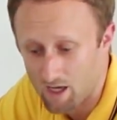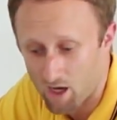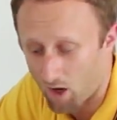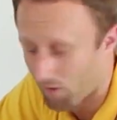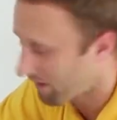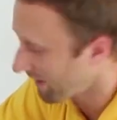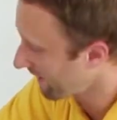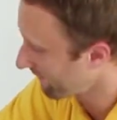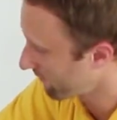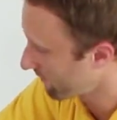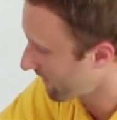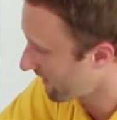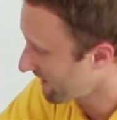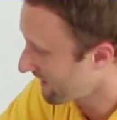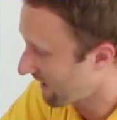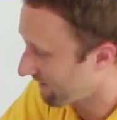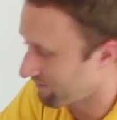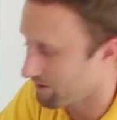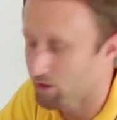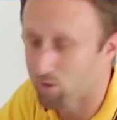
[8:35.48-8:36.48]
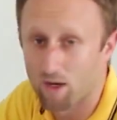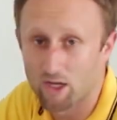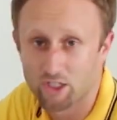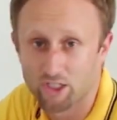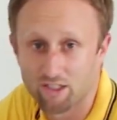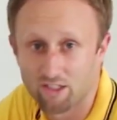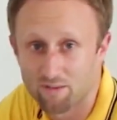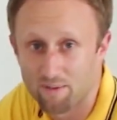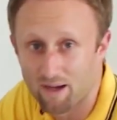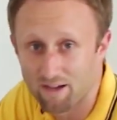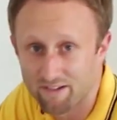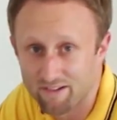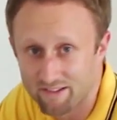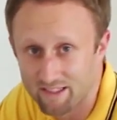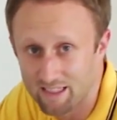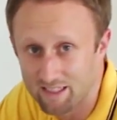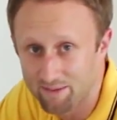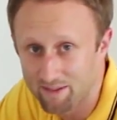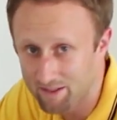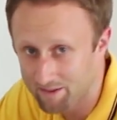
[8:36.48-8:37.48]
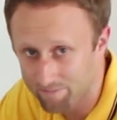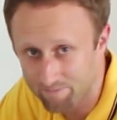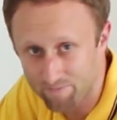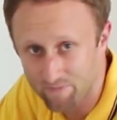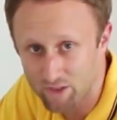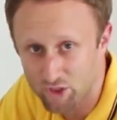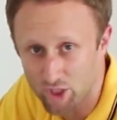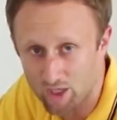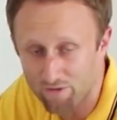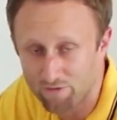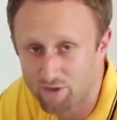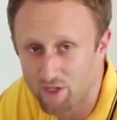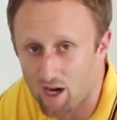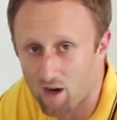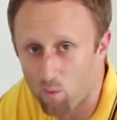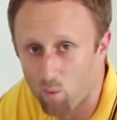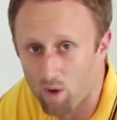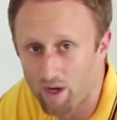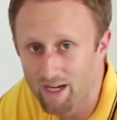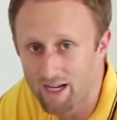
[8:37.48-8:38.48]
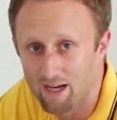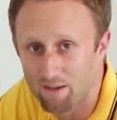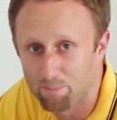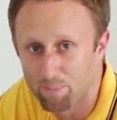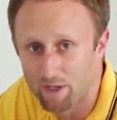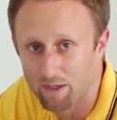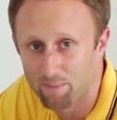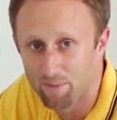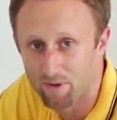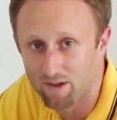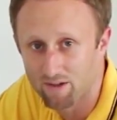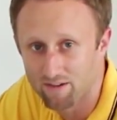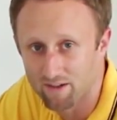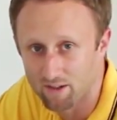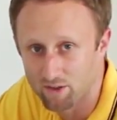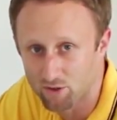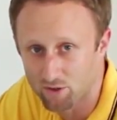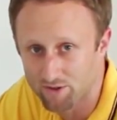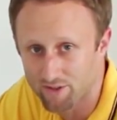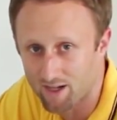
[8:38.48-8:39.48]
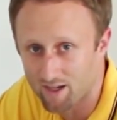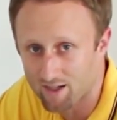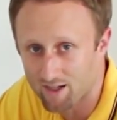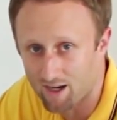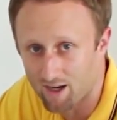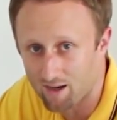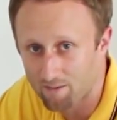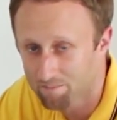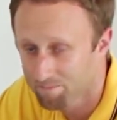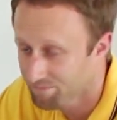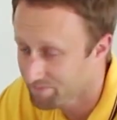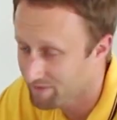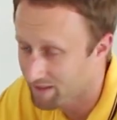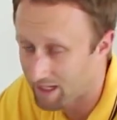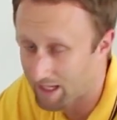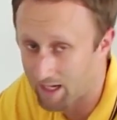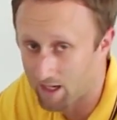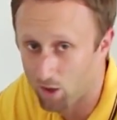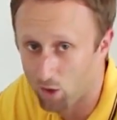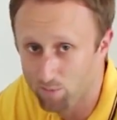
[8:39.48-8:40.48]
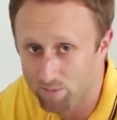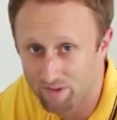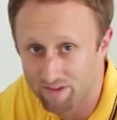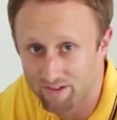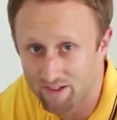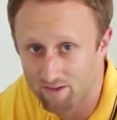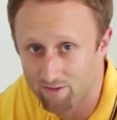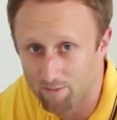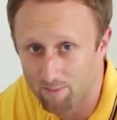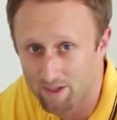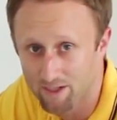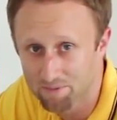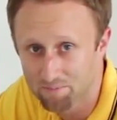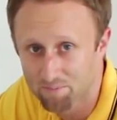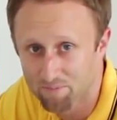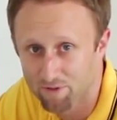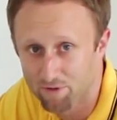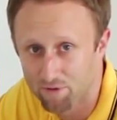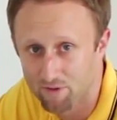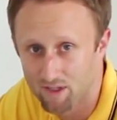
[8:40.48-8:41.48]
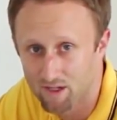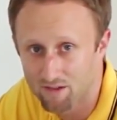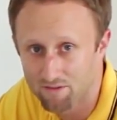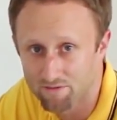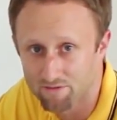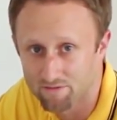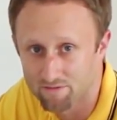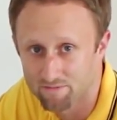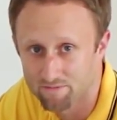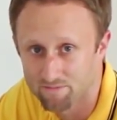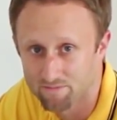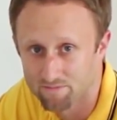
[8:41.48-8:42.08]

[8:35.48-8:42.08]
Alright everybody, have any questions about steaming? Jeff.white@bedbugcentral.com, and I hope to see everybody soon enough.